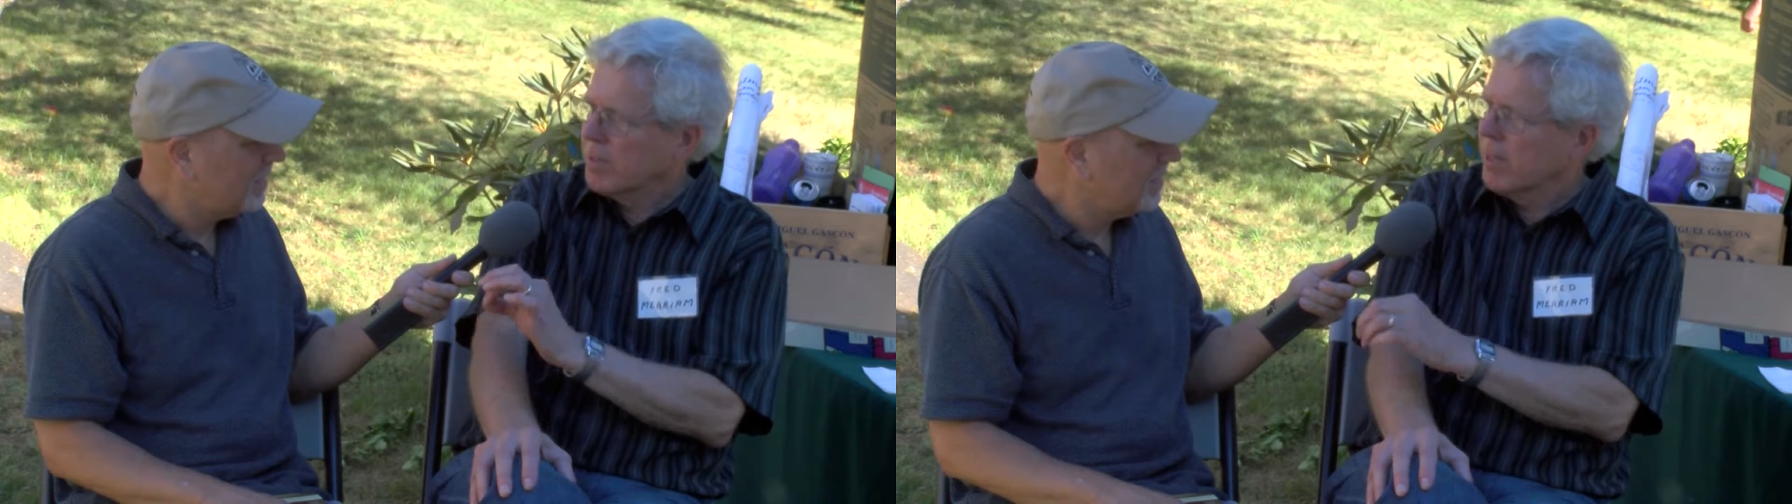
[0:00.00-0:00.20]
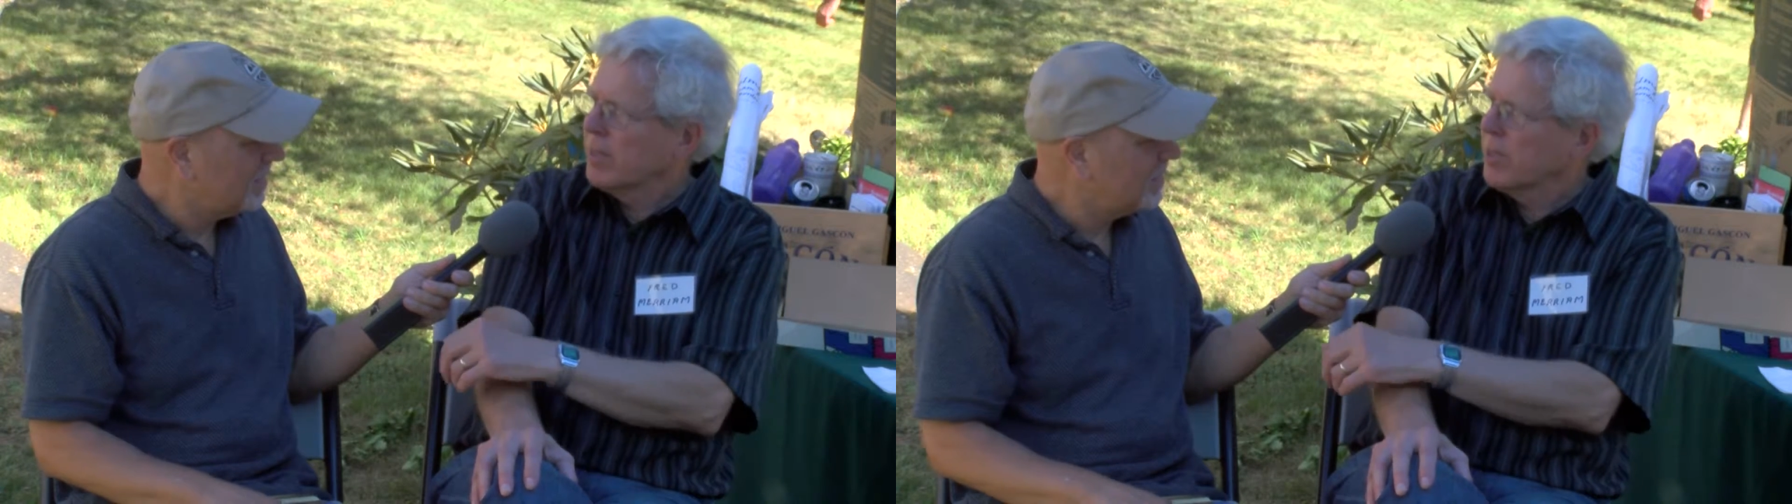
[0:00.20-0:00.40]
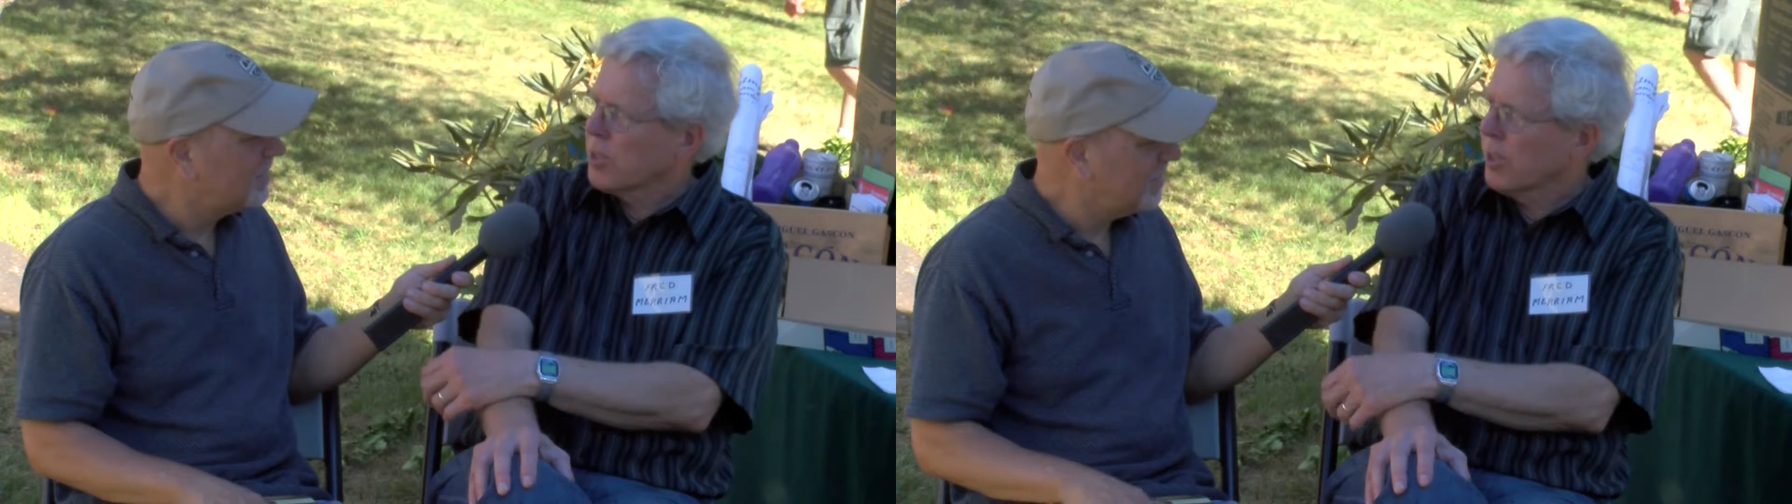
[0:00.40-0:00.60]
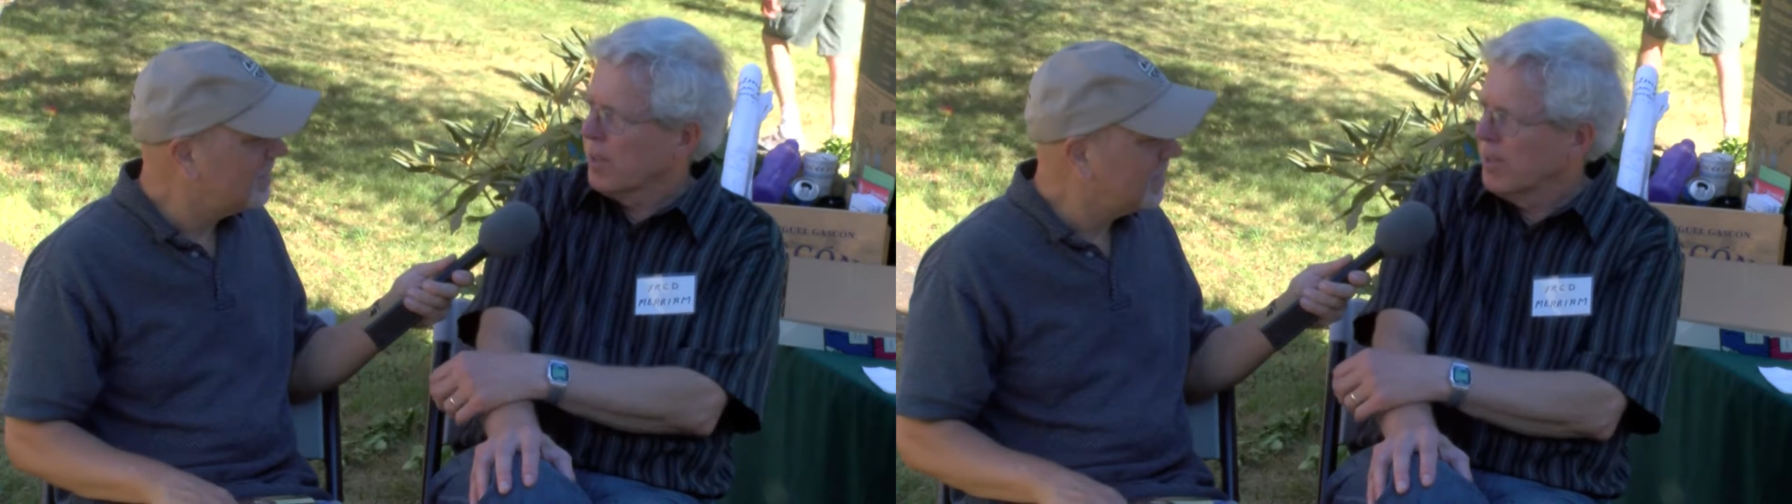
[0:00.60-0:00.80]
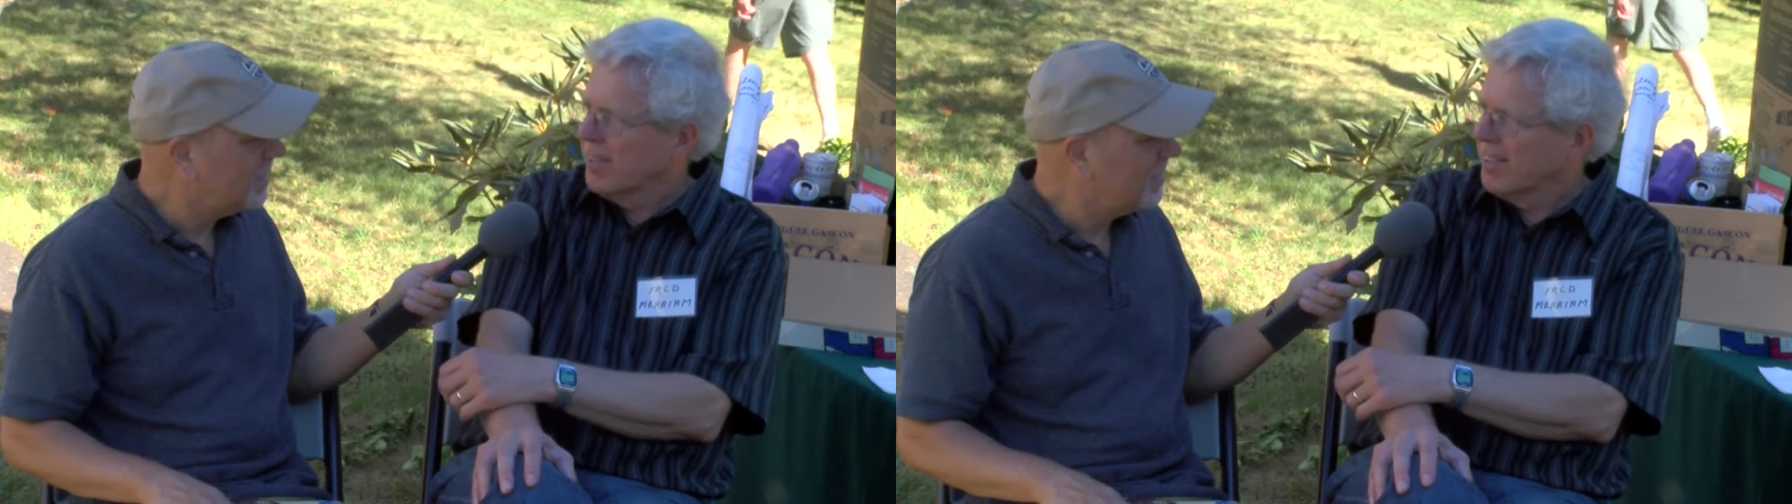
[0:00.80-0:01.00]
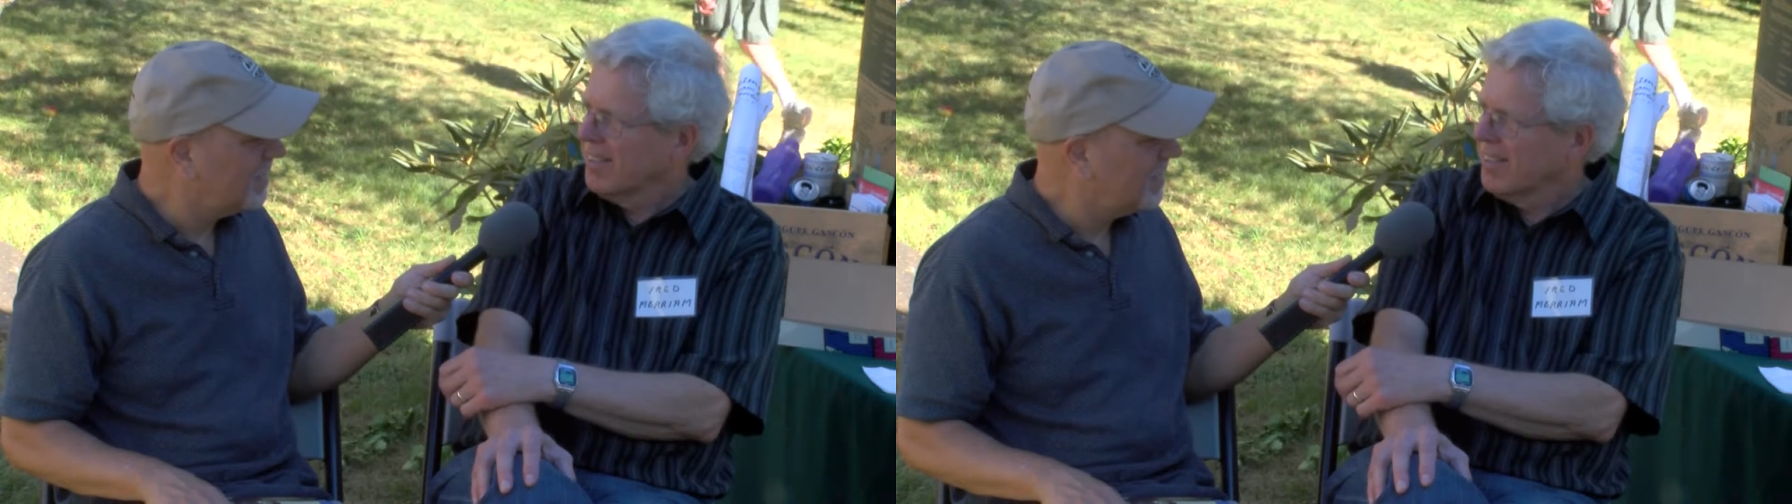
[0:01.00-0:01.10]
10 years ago,